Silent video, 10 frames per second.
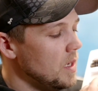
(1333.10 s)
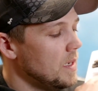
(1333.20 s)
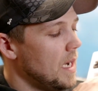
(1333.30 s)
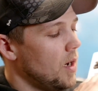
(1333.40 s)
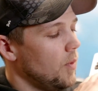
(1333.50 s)

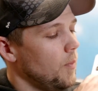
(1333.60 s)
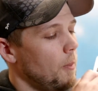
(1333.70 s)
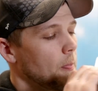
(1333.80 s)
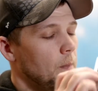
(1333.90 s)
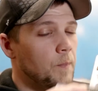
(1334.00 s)
Now,
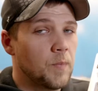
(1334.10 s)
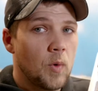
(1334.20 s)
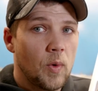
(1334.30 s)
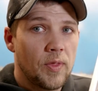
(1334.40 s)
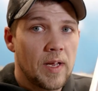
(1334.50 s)

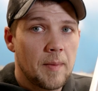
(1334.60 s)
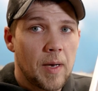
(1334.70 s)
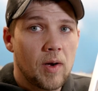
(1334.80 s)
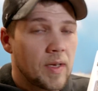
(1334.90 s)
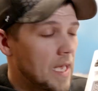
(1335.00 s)
one thing
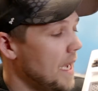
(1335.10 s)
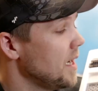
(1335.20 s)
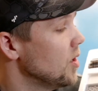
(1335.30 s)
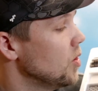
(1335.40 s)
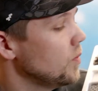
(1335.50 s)
about
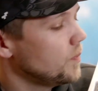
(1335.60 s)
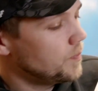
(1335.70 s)
Cato